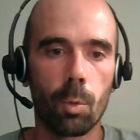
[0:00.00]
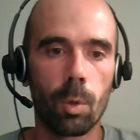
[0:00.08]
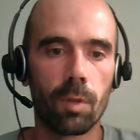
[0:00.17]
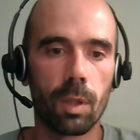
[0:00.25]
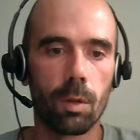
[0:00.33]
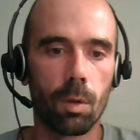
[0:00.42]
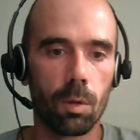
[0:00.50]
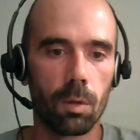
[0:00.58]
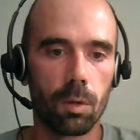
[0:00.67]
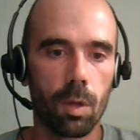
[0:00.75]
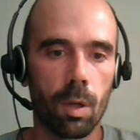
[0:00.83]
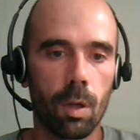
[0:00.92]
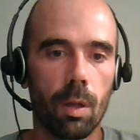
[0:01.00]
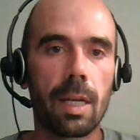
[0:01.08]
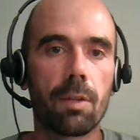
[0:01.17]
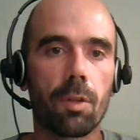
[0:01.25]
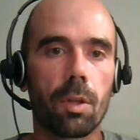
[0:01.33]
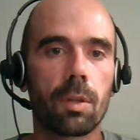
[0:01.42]
within those
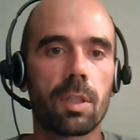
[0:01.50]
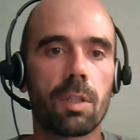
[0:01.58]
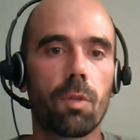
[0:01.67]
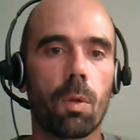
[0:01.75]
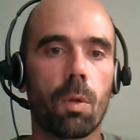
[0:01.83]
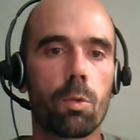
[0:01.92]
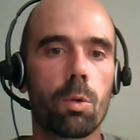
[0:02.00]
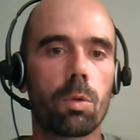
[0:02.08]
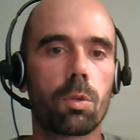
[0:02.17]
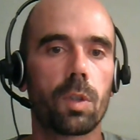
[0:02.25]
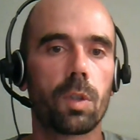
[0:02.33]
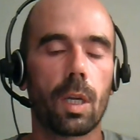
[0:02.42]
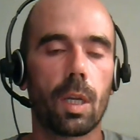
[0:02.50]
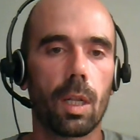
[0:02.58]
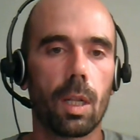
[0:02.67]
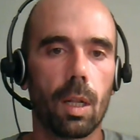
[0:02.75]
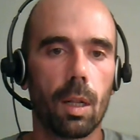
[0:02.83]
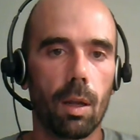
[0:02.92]
11 default rules,
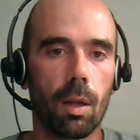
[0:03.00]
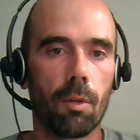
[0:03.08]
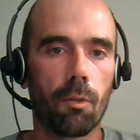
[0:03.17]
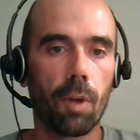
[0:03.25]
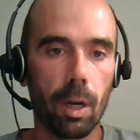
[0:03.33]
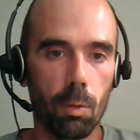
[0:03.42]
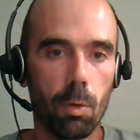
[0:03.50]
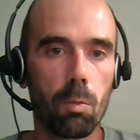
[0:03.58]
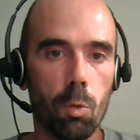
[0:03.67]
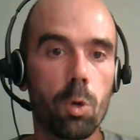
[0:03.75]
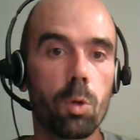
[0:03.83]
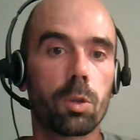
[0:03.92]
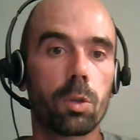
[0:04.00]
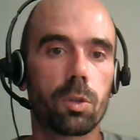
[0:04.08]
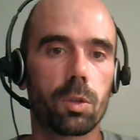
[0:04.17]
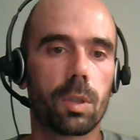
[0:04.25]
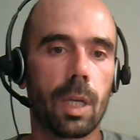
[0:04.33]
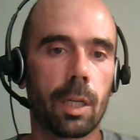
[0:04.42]
firewall
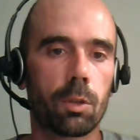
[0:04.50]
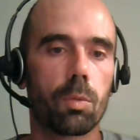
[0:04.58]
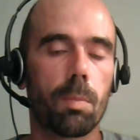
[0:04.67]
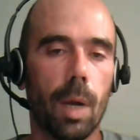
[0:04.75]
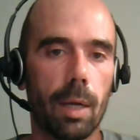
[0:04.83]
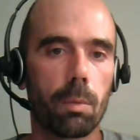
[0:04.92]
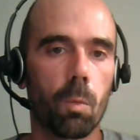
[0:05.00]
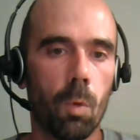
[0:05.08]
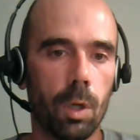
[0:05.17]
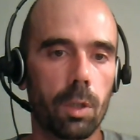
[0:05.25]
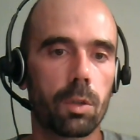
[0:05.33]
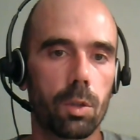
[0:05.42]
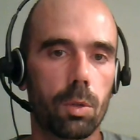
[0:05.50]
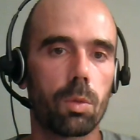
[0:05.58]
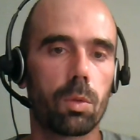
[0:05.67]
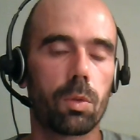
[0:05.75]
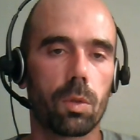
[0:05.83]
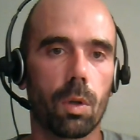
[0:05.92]
rules that you might want to
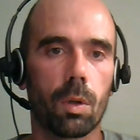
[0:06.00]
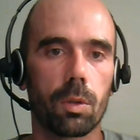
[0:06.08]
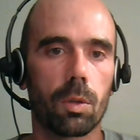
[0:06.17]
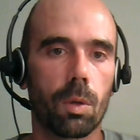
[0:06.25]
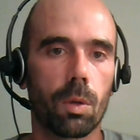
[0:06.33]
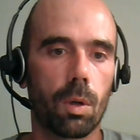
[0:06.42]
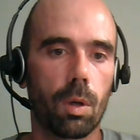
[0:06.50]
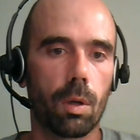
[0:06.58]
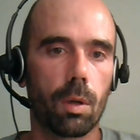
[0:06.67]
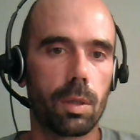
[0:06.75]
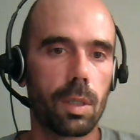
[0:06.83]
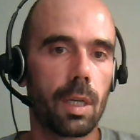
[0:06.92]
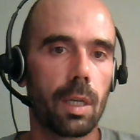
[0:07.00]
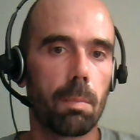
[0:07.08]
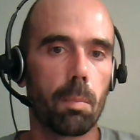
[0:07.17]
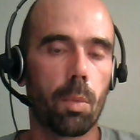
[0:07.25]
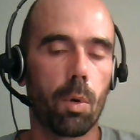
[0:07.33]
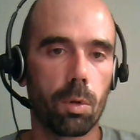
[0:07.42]
use on your
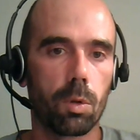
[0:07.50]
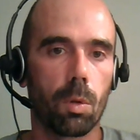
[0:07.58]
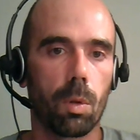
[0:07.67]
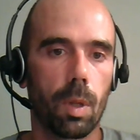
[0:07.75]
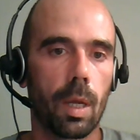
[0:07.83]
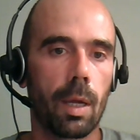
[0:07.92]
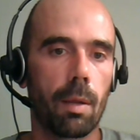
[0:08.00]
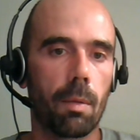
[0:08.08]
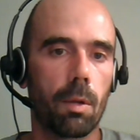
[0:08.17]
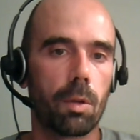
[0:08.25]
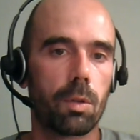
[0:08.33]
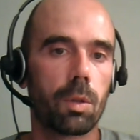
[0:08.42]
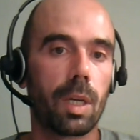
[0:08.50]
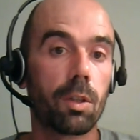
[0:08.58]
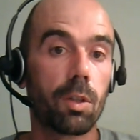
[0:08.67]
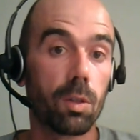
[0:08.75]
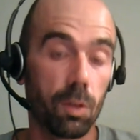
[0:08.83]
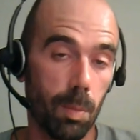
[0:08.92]
DNN portal, and you can
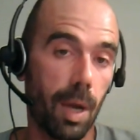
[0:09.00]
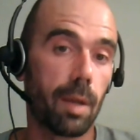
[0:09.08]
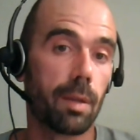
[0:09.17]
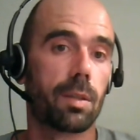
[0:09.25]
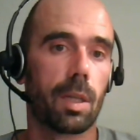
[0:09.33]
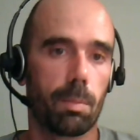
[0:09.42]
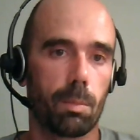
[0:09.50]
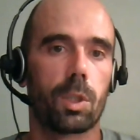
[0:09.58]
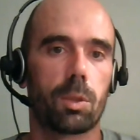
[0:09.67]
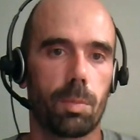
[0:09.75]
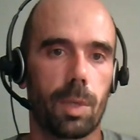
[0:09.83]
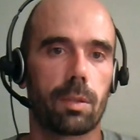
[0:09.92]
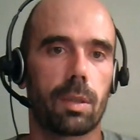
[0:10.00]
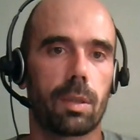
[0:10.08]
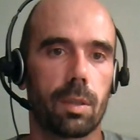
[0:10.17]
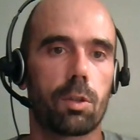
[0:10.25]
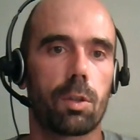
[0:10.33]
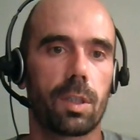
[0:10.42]
customize them, which makes
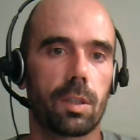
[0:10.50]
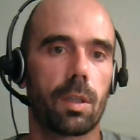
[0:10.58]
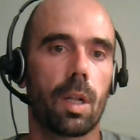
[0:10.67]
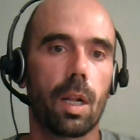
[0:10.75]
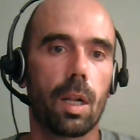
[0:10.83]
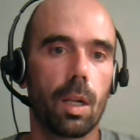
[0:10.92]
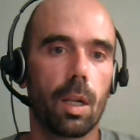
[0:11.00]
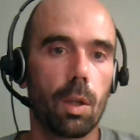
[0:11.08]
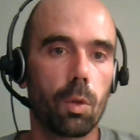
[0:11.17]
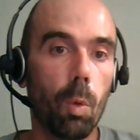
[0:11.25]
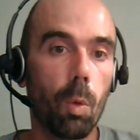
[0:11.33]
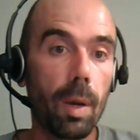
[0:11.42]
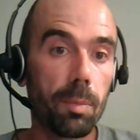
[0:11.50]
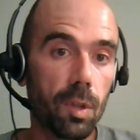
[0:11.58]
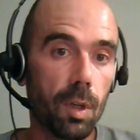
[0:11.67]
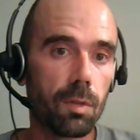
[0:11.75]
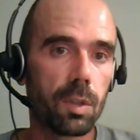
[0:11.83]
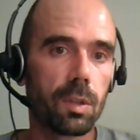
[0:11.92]
it interesting. The web
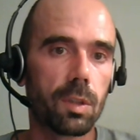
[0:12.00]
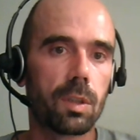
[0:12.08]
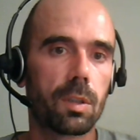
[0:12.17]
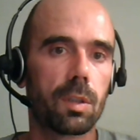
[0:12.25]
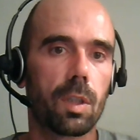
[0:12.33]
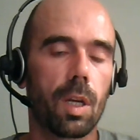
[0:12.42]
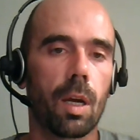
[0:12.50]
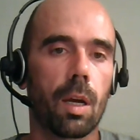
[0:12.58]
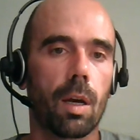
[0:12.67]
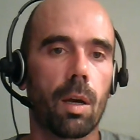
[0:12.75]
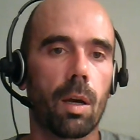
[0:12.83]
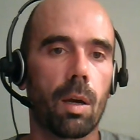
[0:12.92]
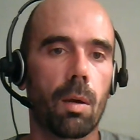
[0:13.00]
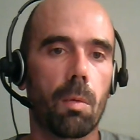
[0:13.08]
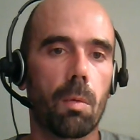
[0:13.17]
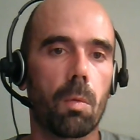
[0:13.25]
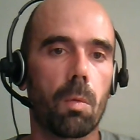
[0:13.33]
services are